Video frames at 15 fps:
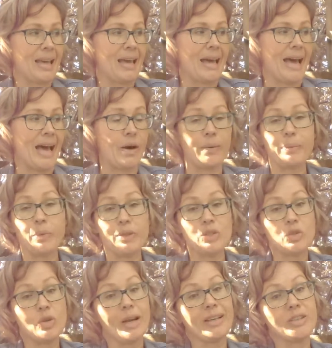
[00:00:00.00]
how I'm going to
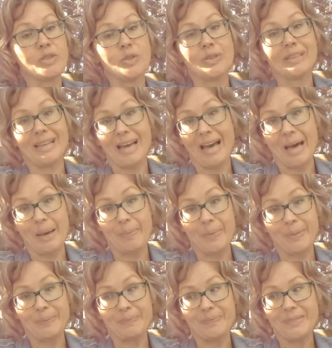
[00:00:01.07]
try to turn it up,
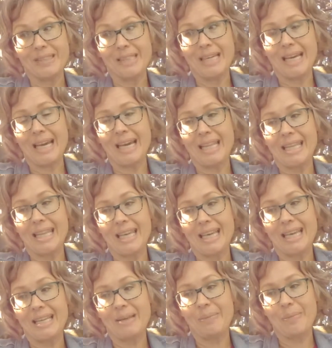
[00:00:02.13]
and
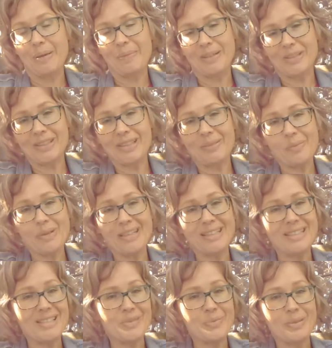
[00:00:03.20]
then maybe look at what it
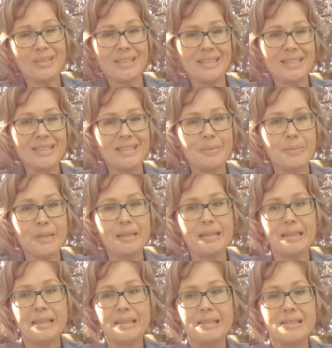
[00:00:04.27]
is really to be
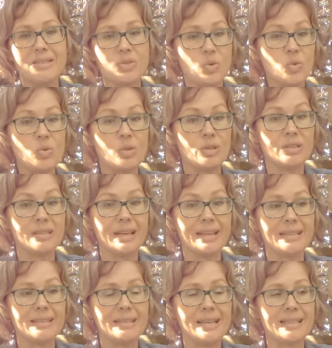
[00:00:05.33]
in school
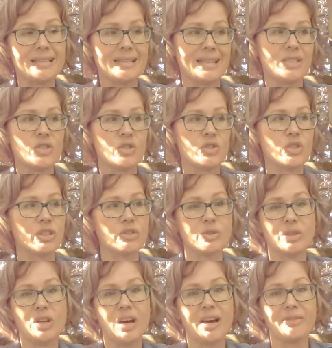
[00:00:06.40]
and send your
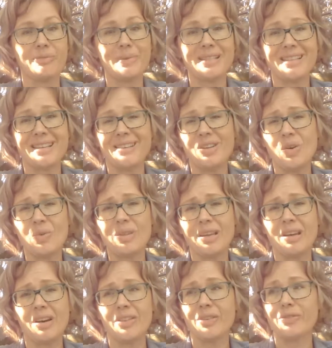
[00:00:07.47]
children off, because I know that
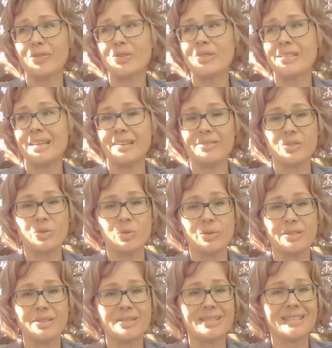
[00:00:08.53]
on the first day of school,
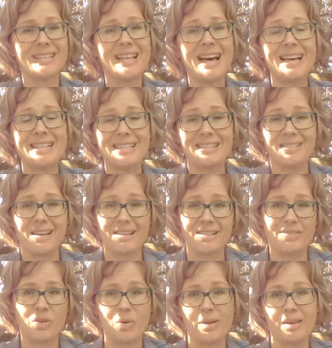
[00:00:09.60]
there's lots and
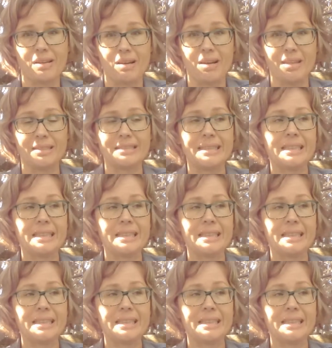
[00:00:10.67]
lots going on.